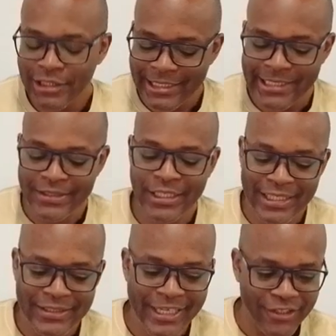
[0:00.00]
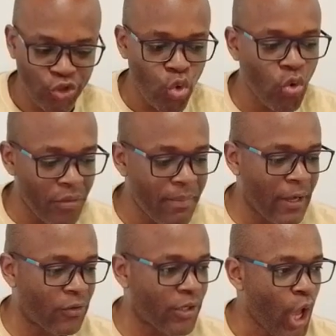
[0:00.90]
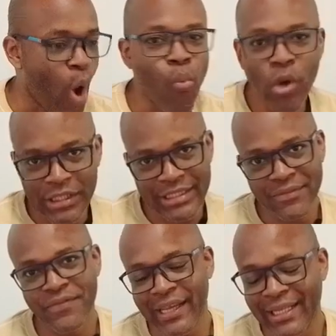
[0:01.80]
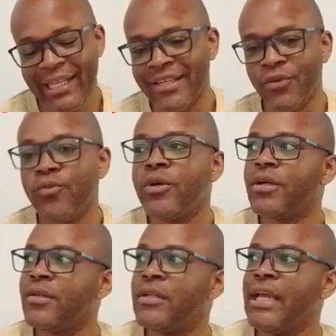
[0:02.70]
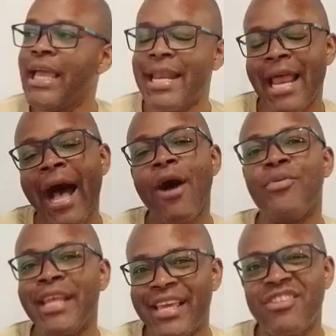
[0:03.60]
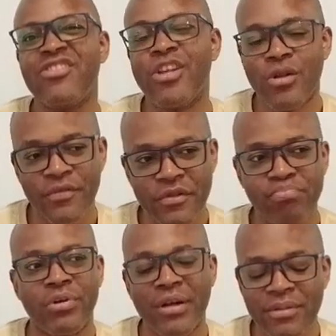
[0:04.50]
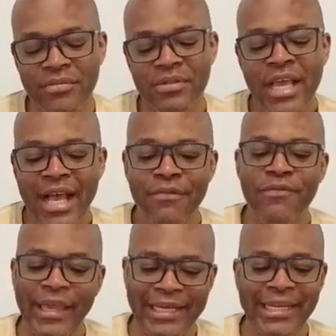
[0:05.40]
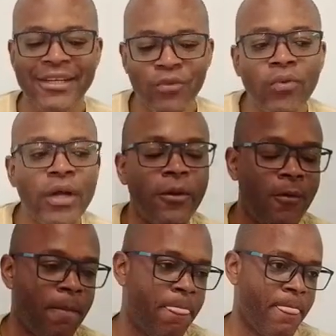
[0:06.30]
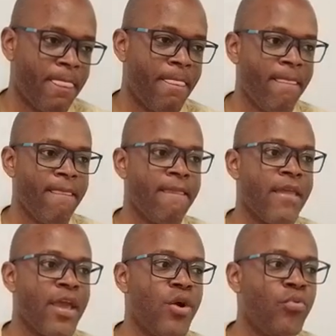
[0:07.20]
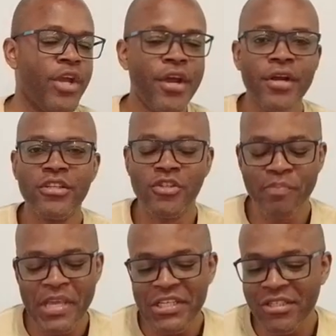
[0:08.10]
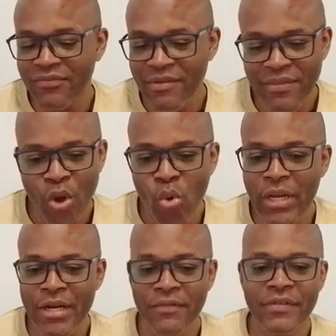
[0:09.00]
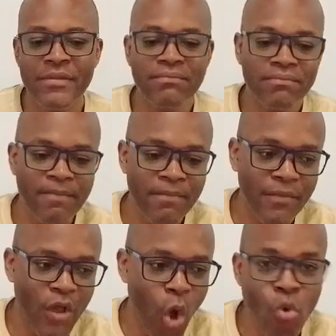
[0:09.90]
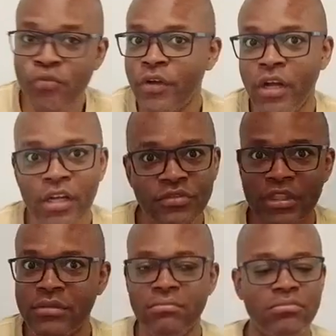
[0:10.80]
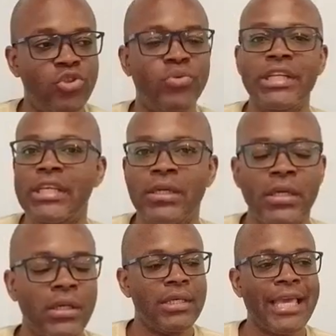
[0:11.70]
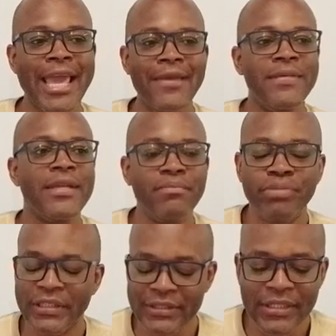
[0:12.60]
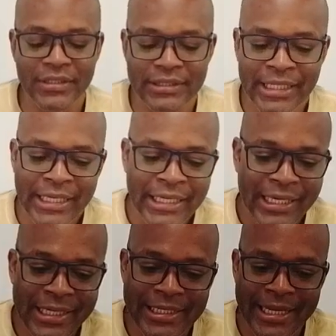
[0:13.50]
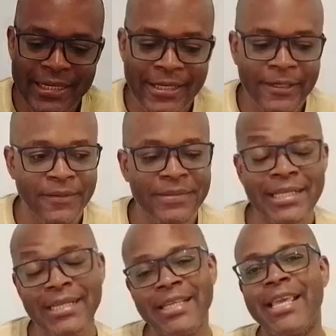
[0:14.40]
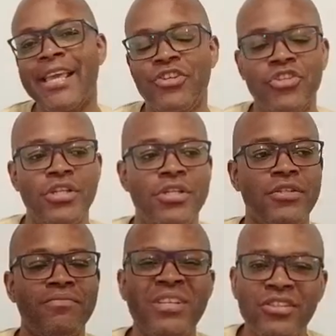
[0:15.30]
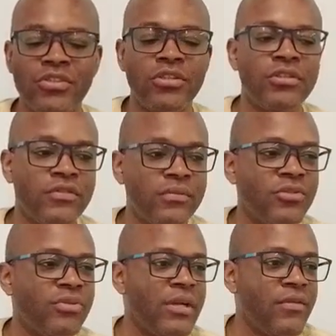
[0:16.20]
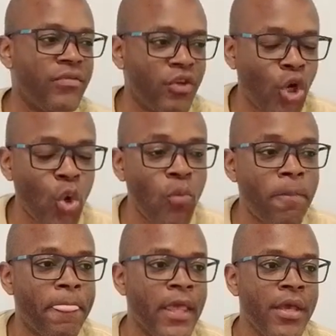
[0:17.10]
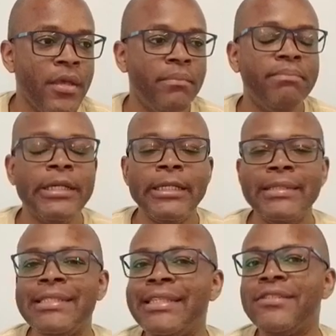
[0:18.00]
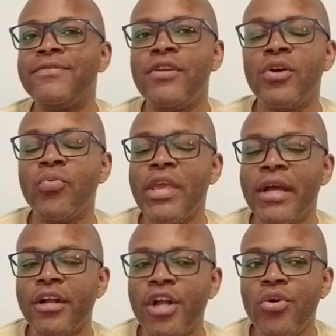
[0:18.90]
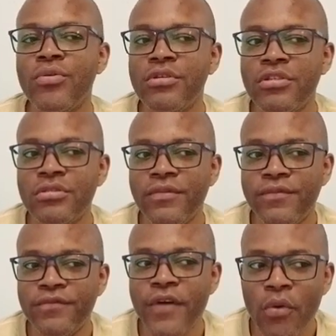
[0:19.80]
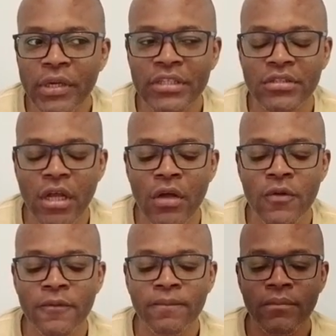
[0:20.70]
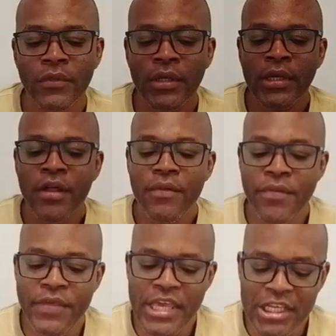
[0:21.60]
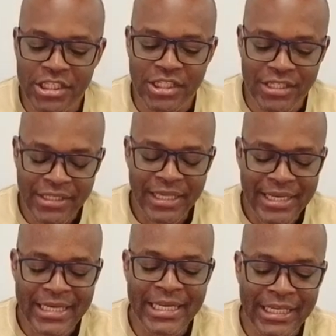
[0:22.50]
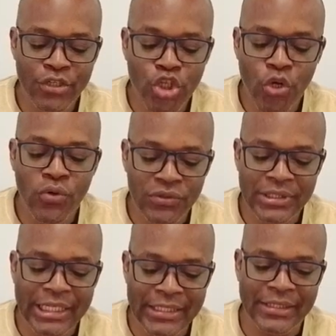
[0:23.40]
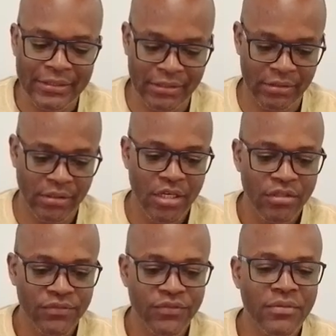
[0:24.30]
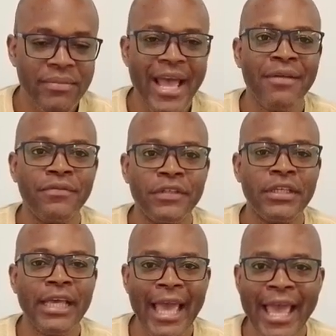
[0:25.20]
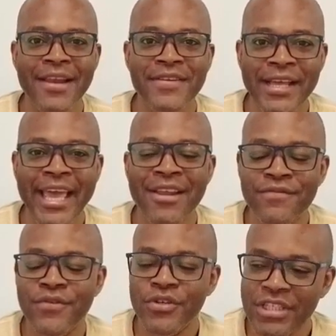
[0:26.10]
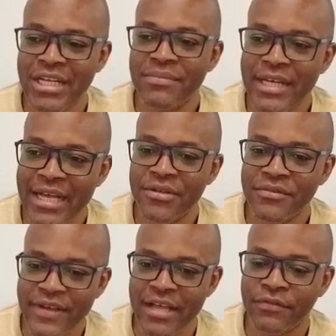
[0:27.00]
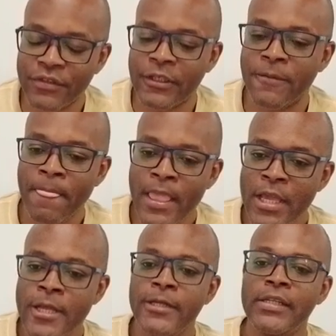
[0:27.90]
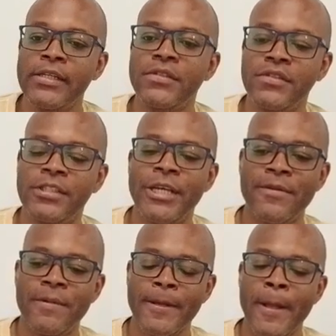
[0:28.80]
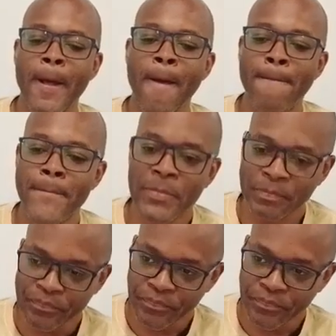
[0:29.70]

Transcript: to discuss and talk about what is affecting the world and how they can solve the problems affecting the world. We heard speeches from a whole lot of them, over 120 came in, presidents, and then delegations, ministers from around the globe. But this vlog, we are going to focus on those leaders from Africa and the envoys coming out of Africa. Now, ladies and gentlemen,